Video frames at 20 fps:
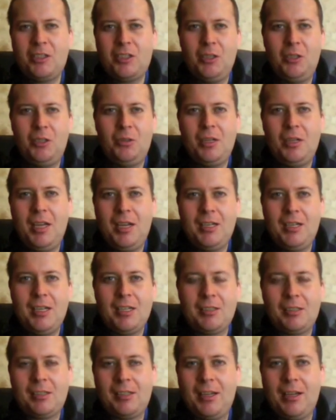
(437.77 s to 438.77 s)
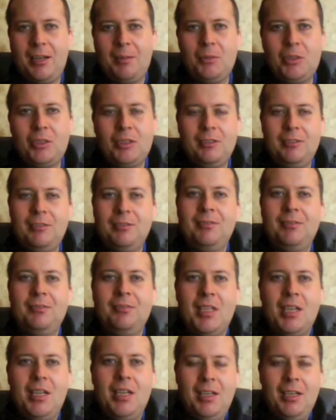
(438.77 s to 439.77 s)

1 or 2 NES games,